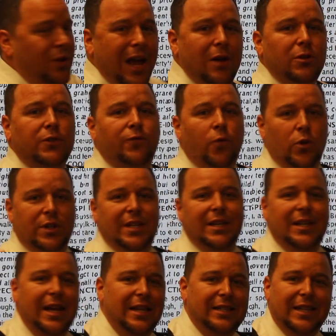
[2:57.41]
now it's
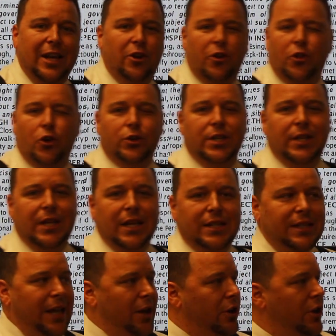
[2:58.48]
14 days later, 13
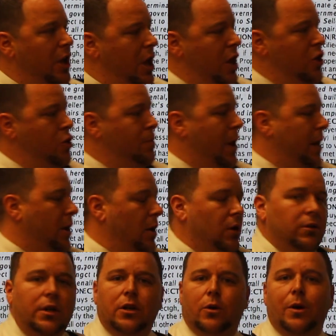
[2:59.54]
days later, and you might
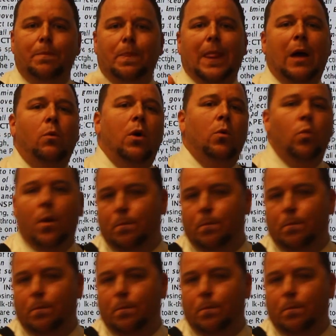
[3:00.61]
go, you know what, I want